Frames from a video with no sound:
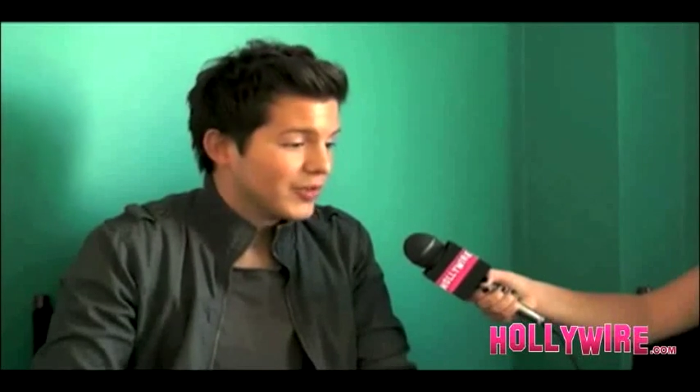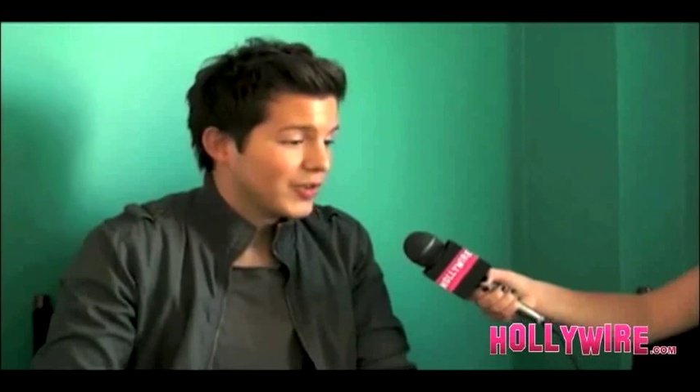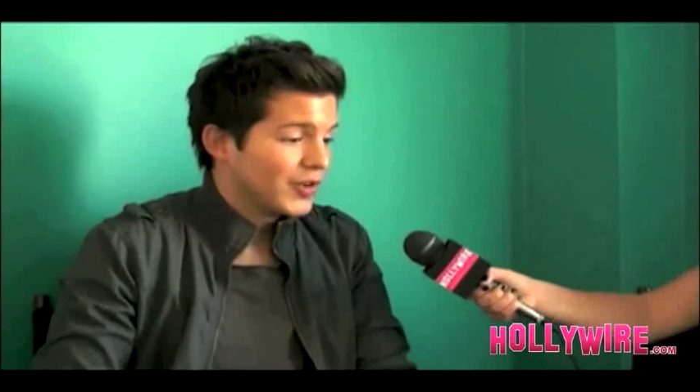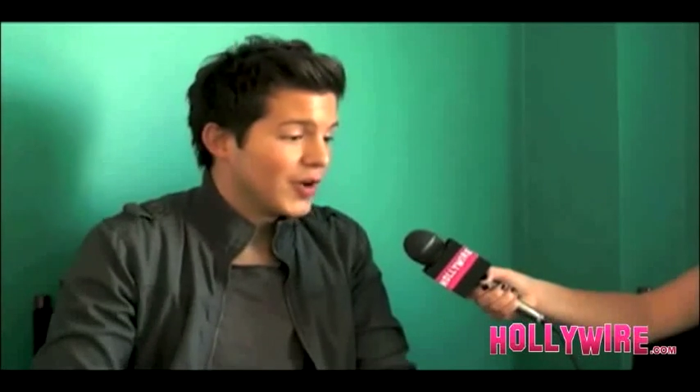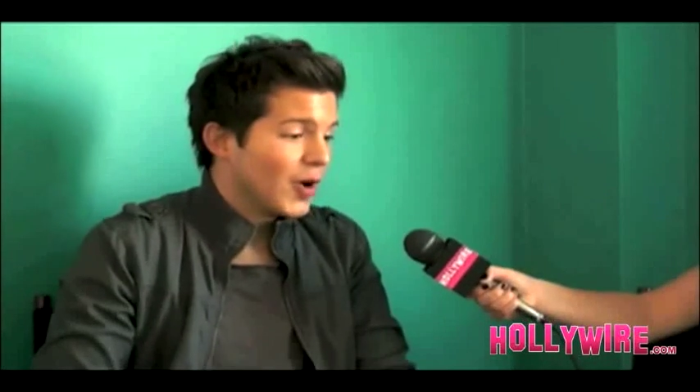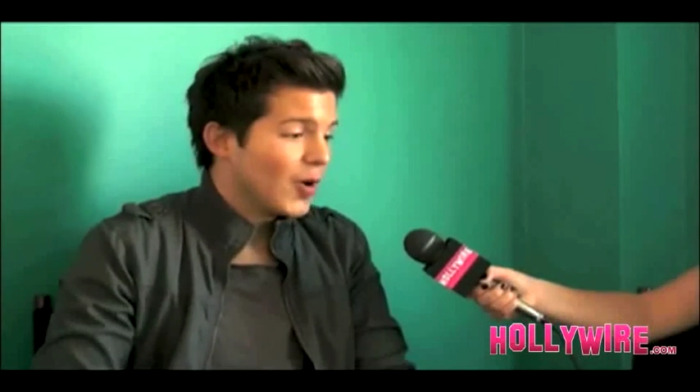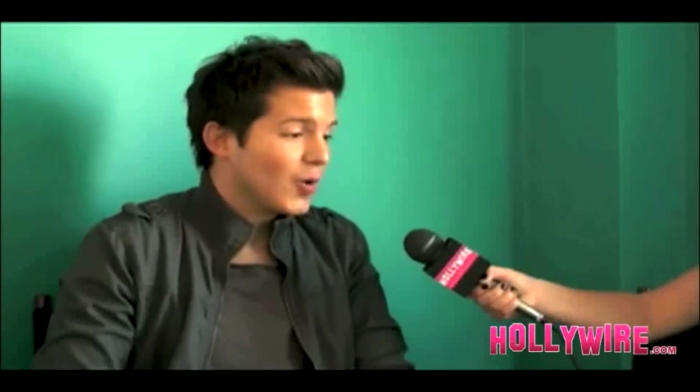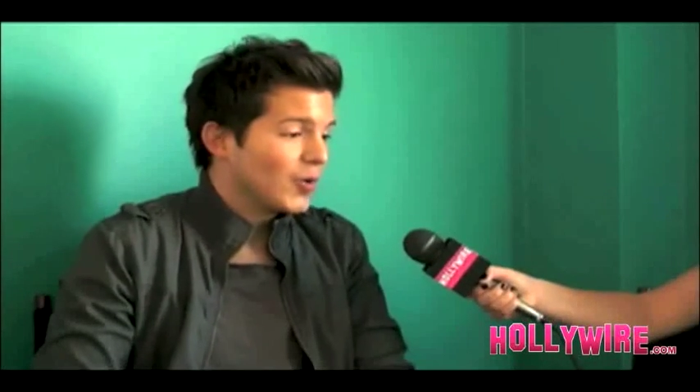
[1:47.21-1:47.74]
to
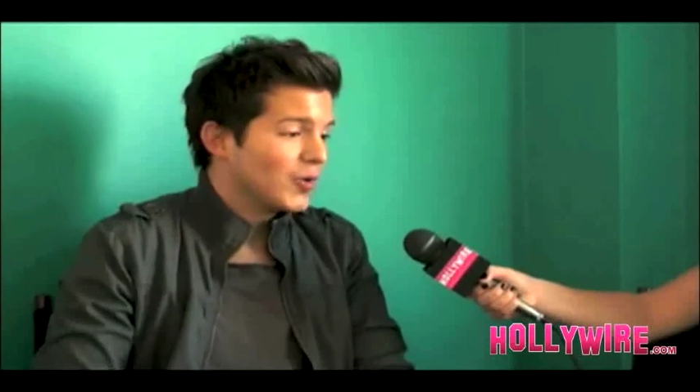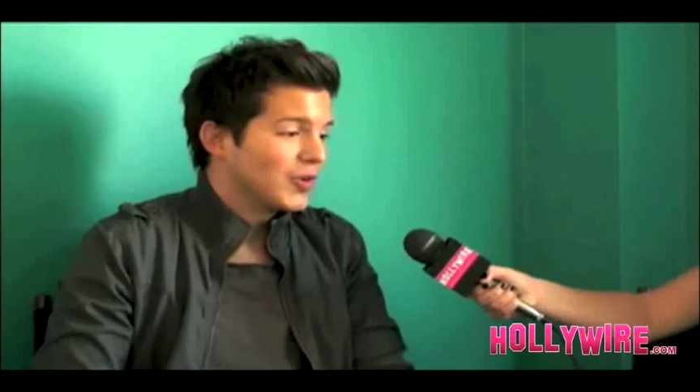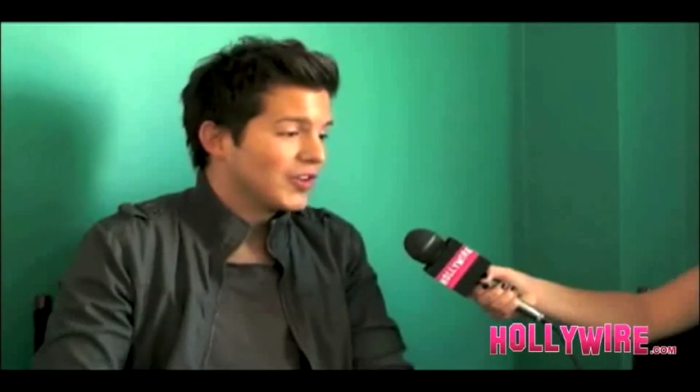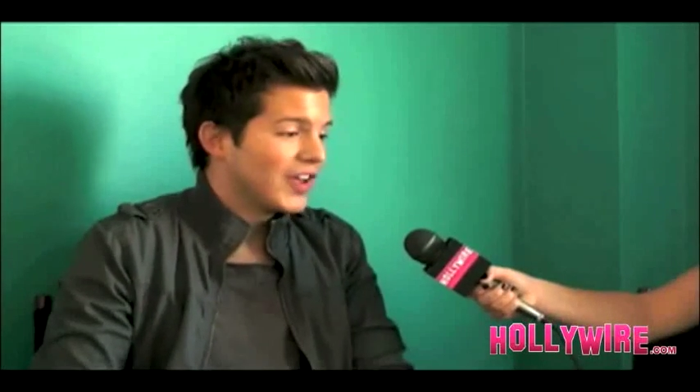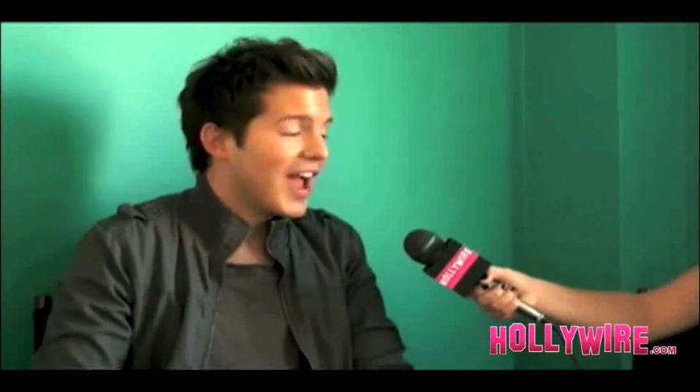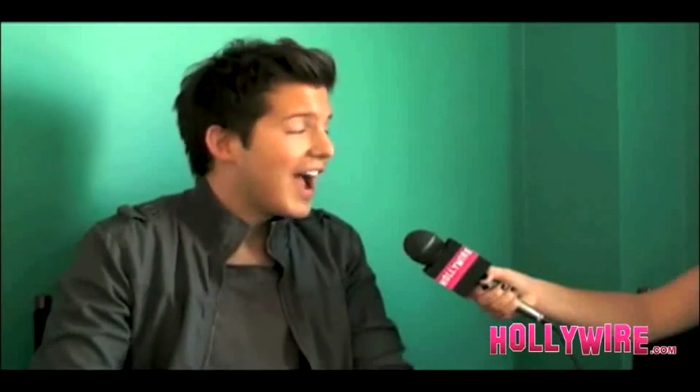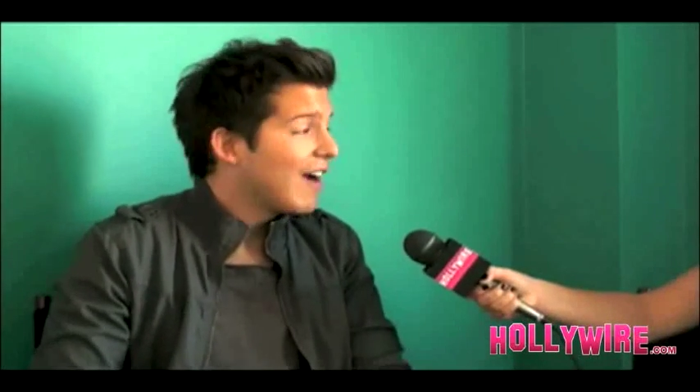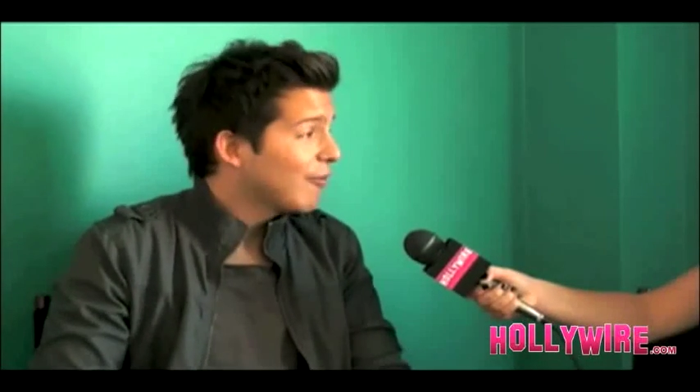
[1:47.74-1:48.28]
go
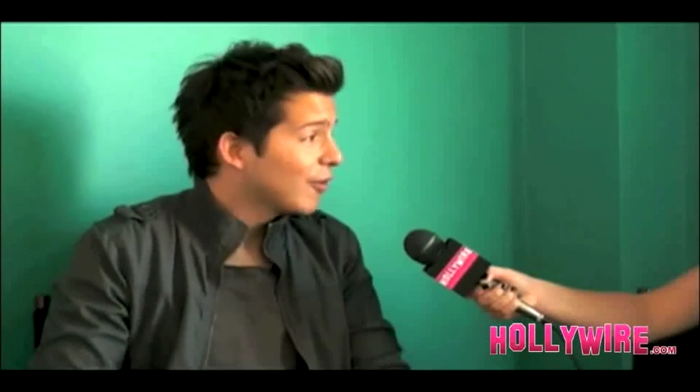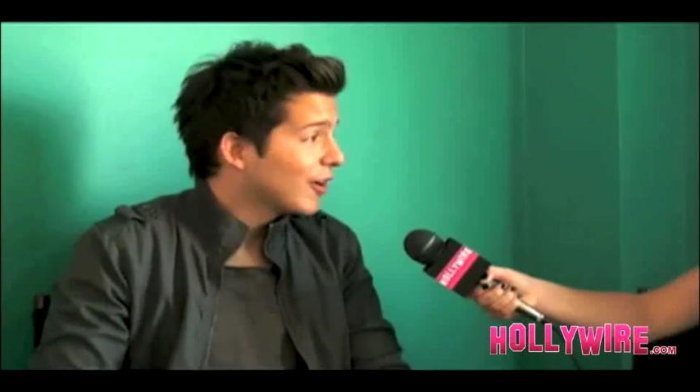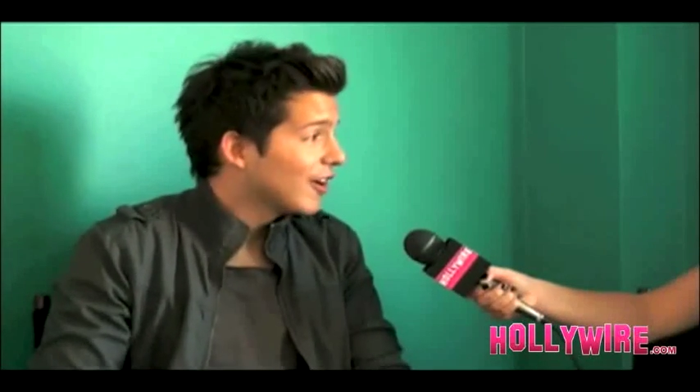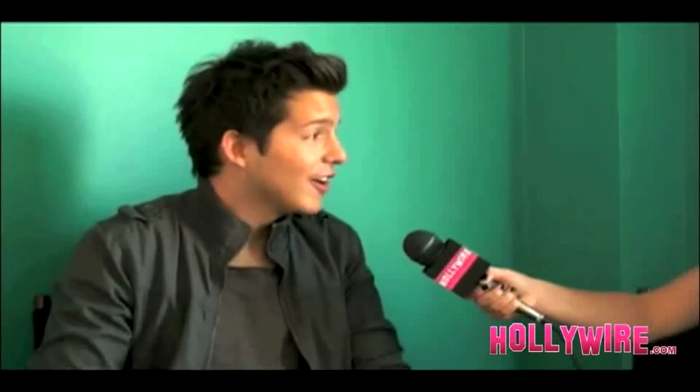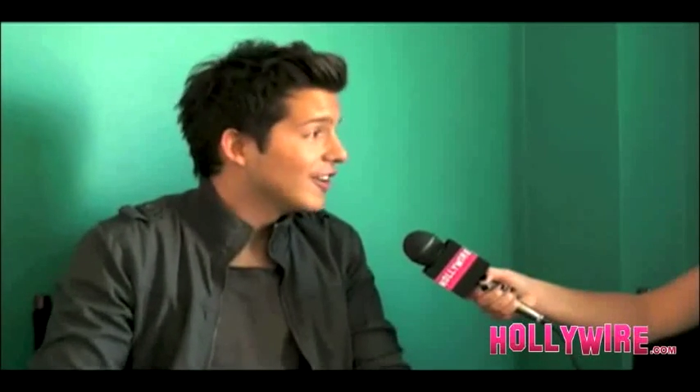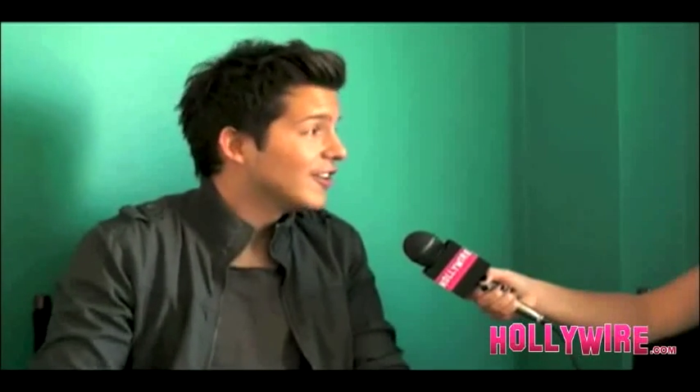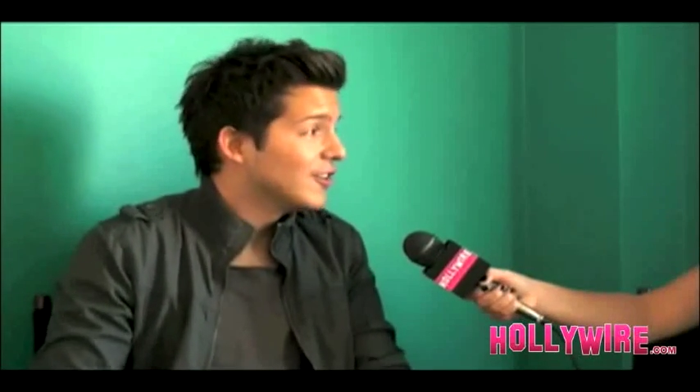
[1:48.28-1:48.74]
to Africa,